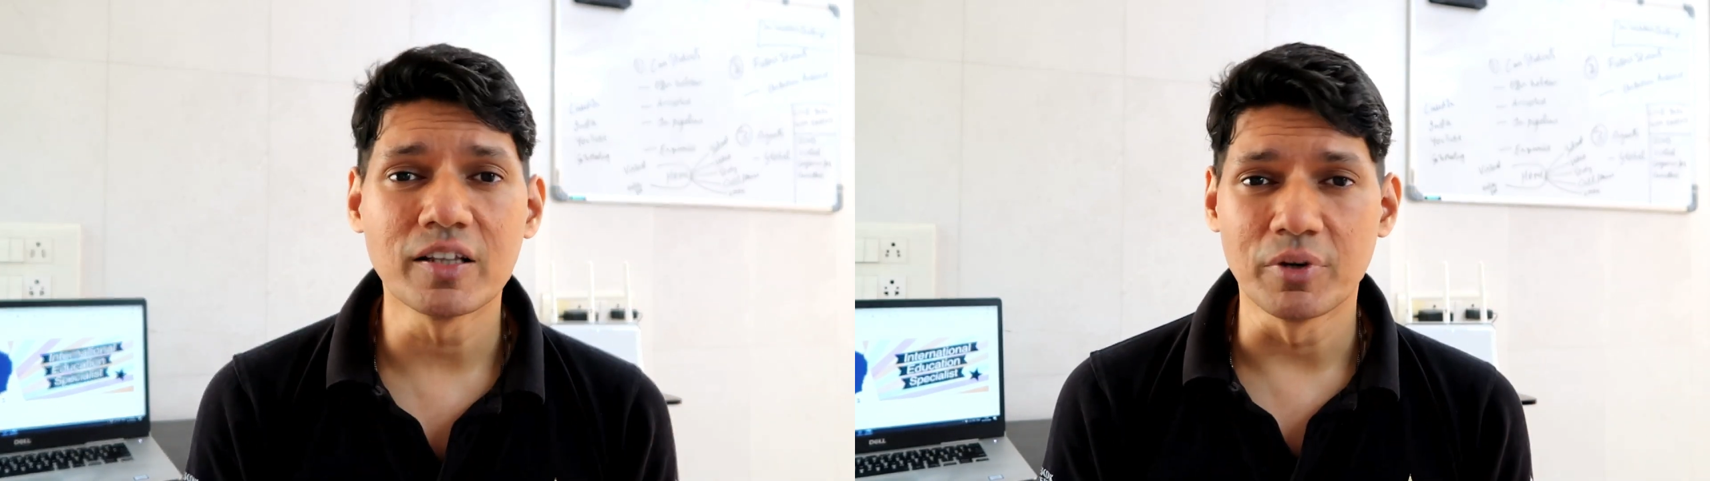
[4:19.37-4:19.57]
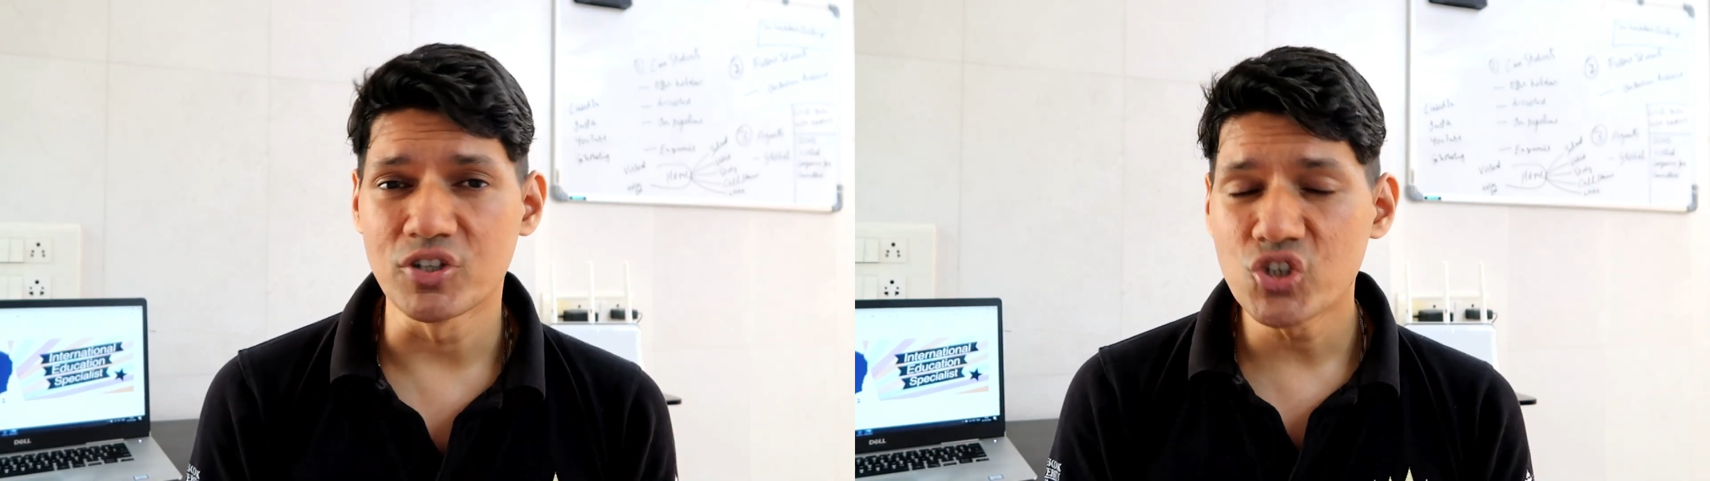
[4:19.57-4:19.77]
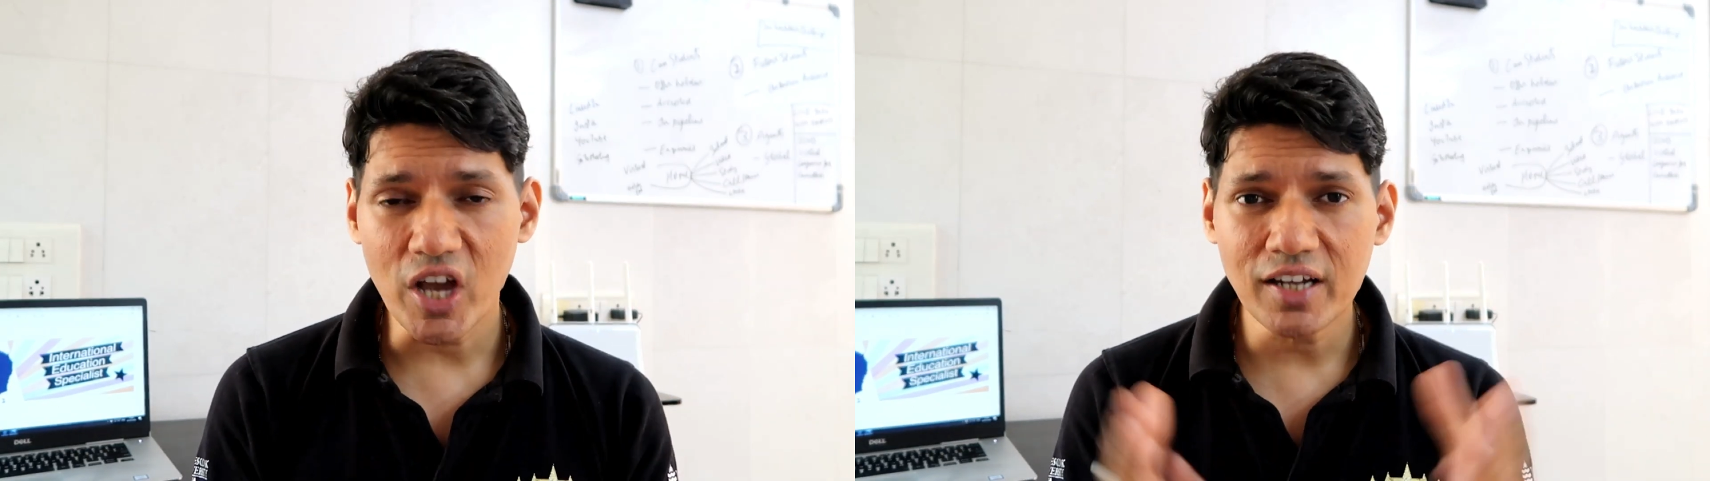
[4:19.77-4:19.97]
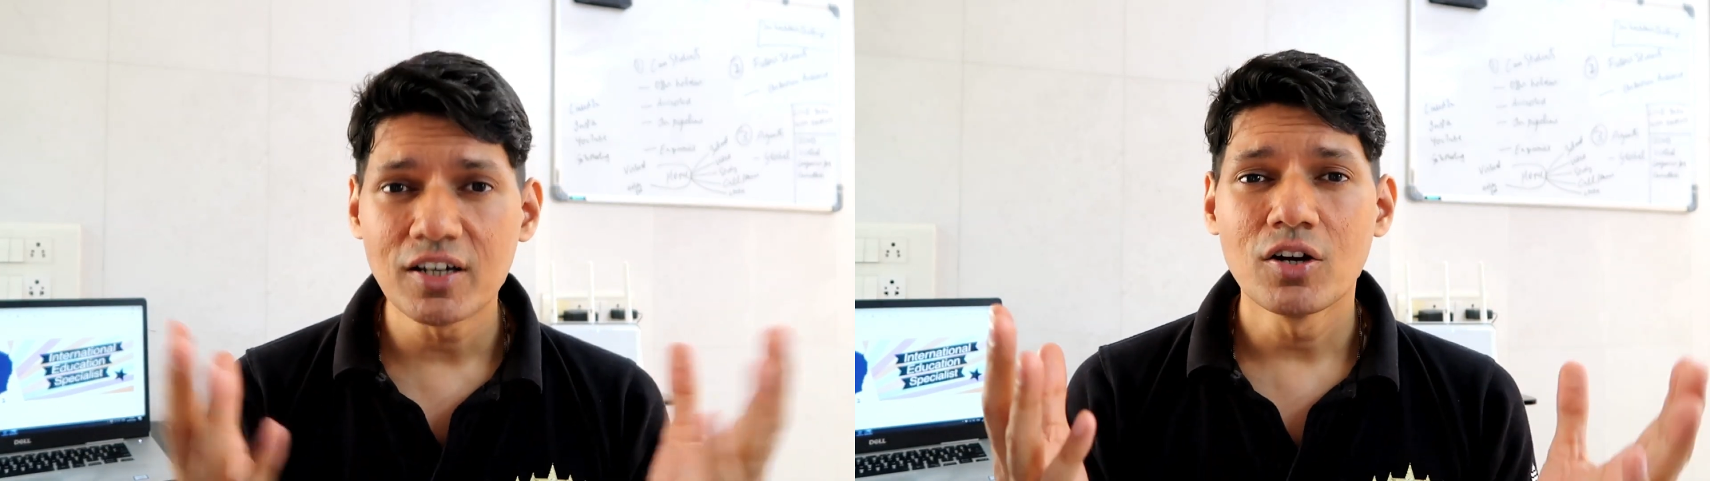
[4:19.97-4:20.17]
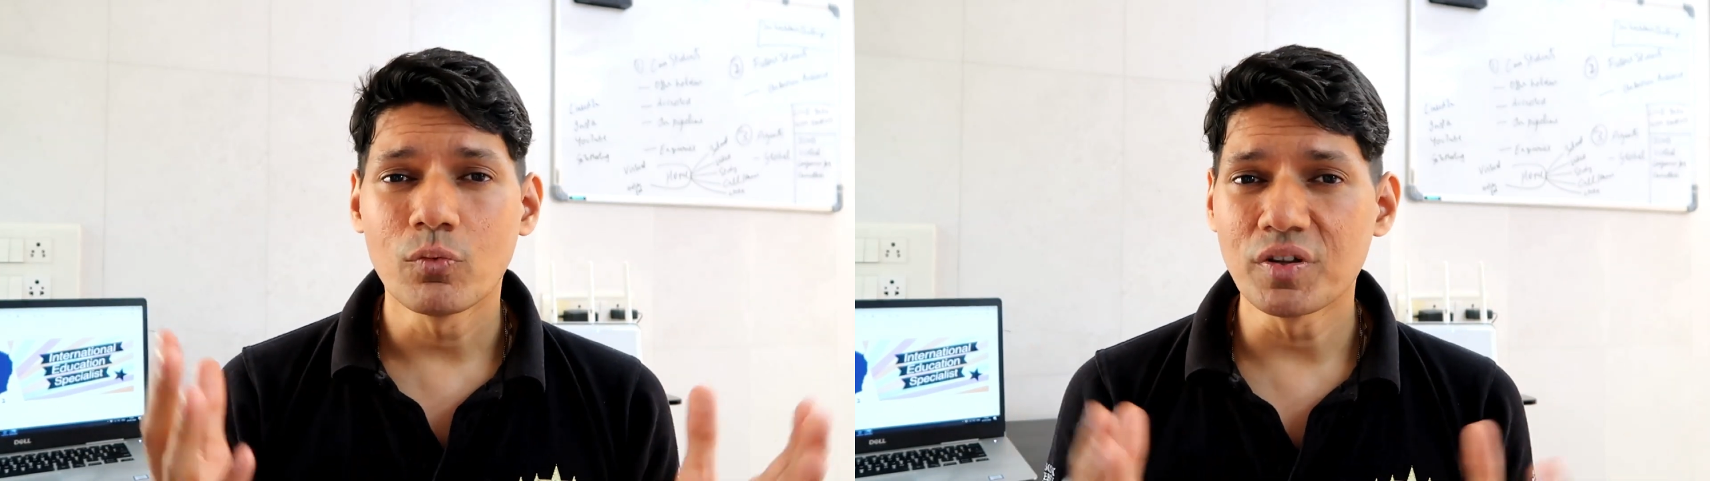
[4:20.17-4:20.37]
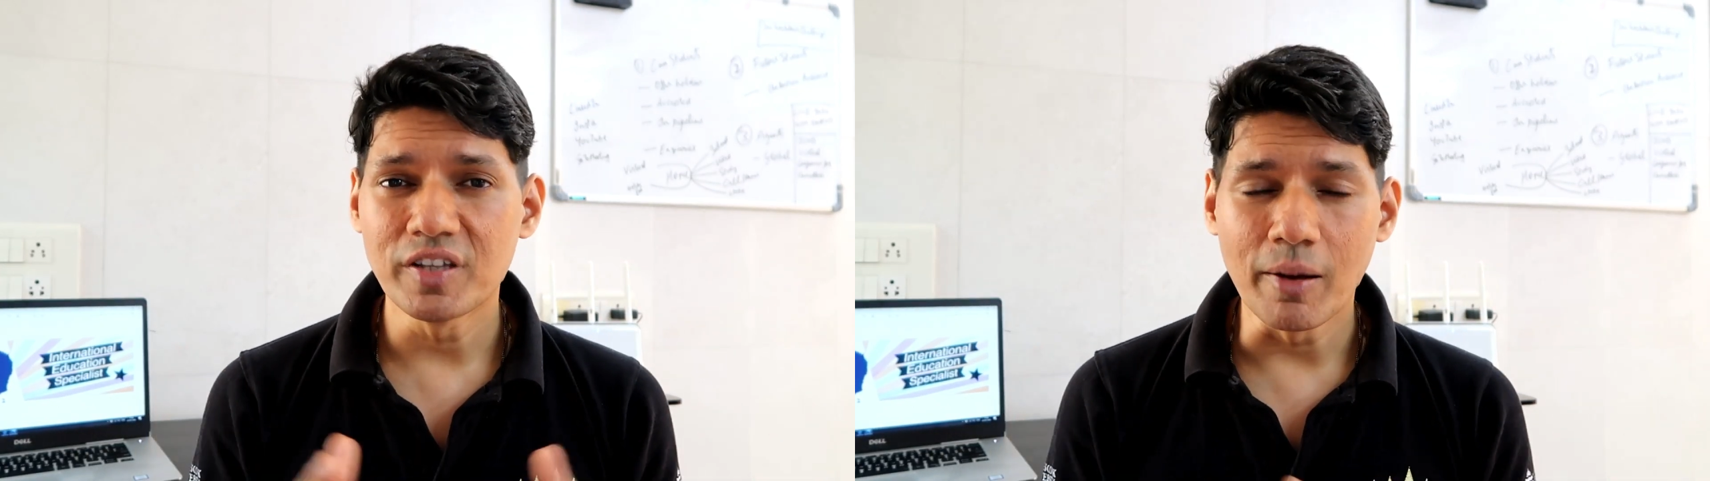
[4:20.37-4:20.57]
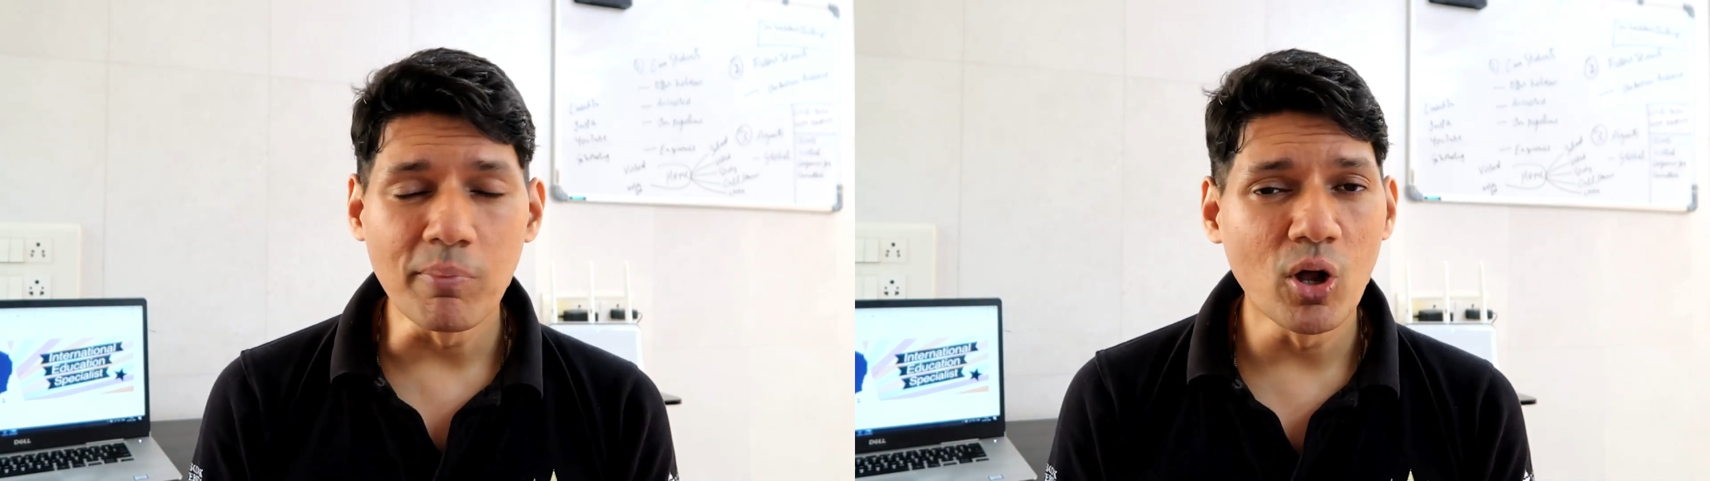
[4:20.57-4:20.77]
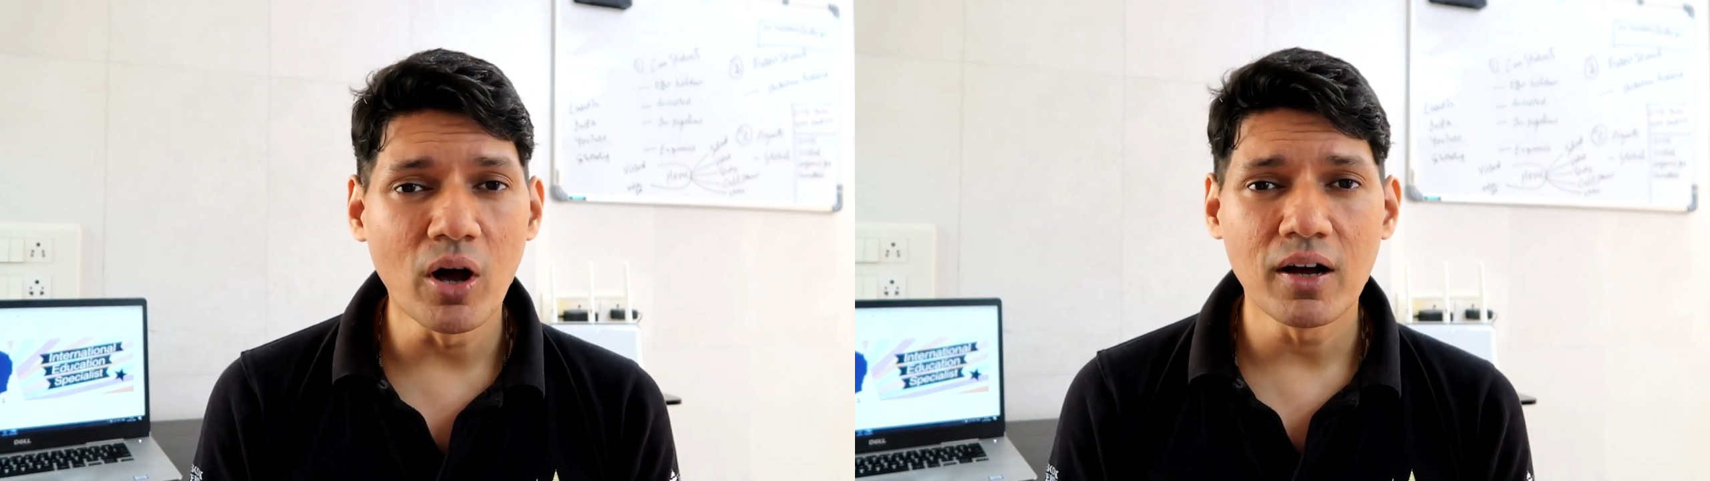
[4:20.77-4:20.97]
they may check with the
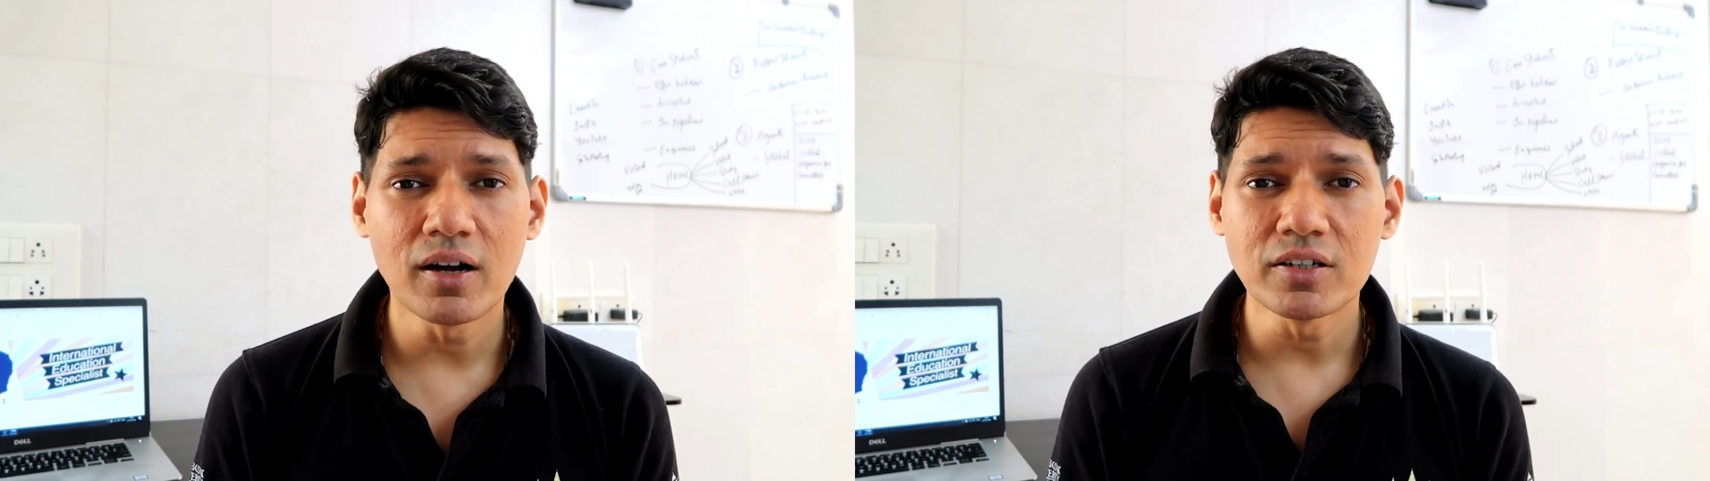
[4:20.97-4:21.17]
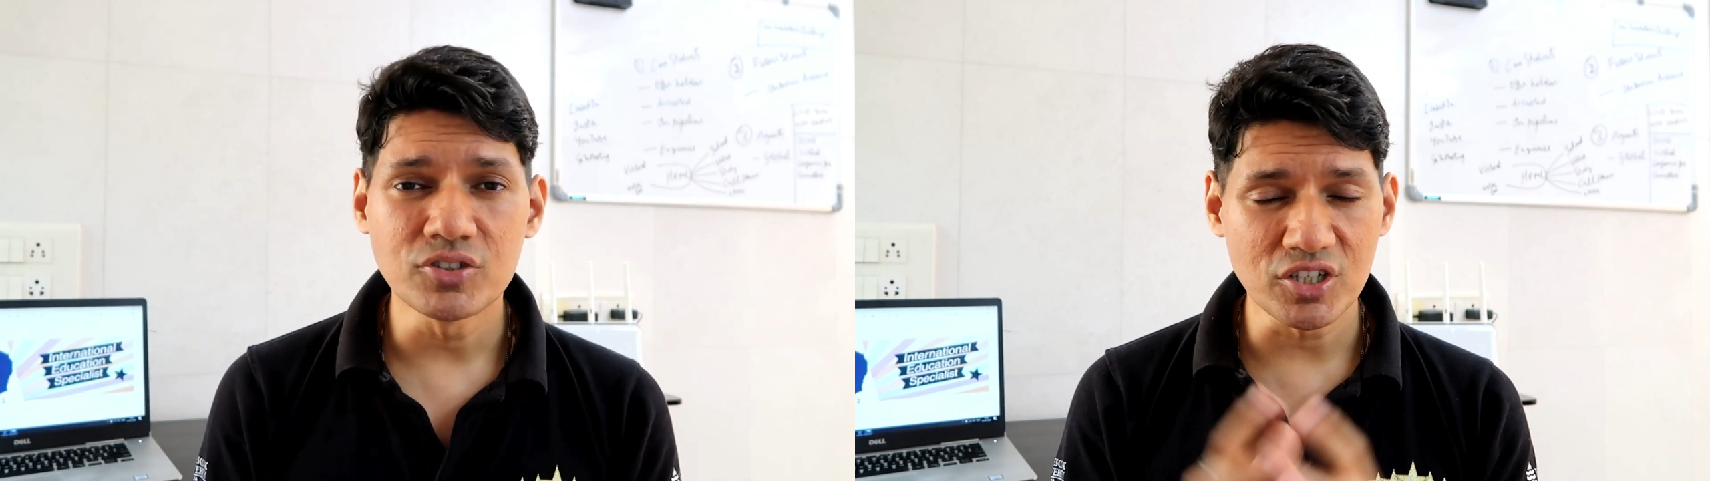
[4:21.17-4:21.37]
employer